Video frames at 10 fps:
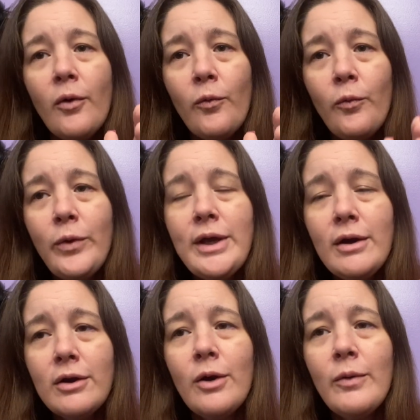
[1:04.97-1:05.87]
we
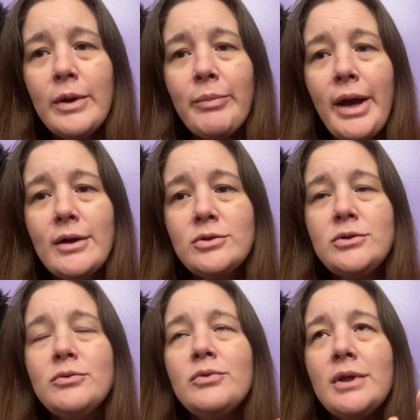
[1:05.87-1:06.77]
are going back
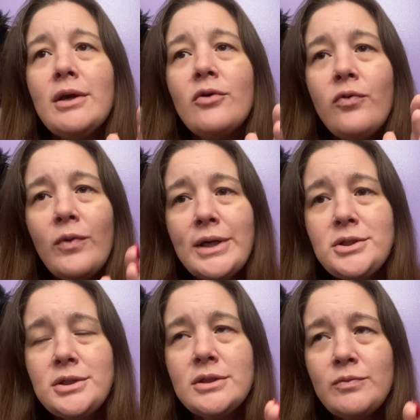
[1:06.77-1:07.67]
to the
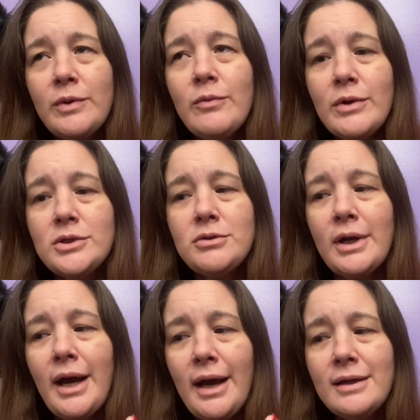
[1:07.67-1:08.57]
questions we want you
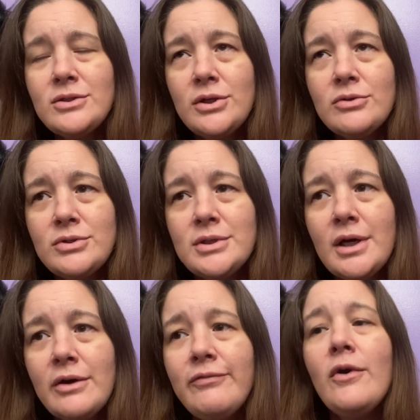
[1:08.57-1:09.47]
to ask
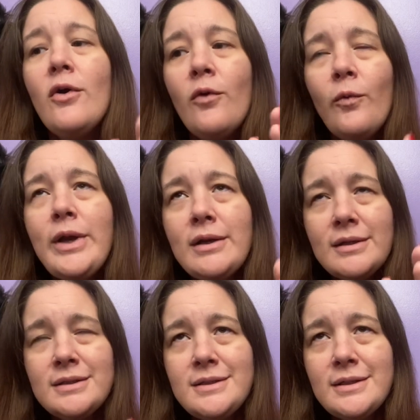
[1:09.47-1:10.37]
yourself when
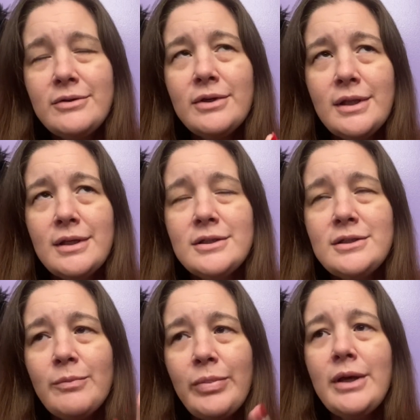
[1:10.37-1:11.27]
considering
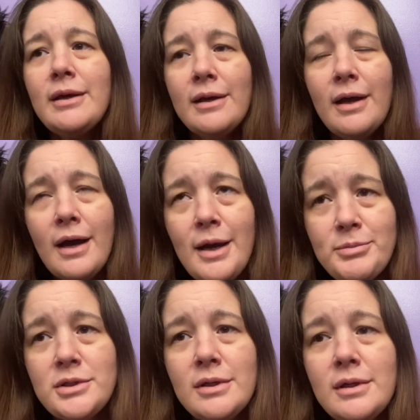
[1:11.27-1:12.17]
this being an
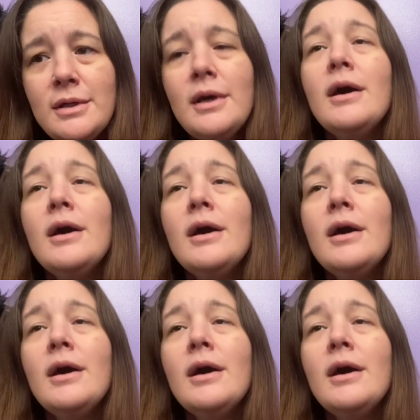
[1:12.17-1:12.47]
option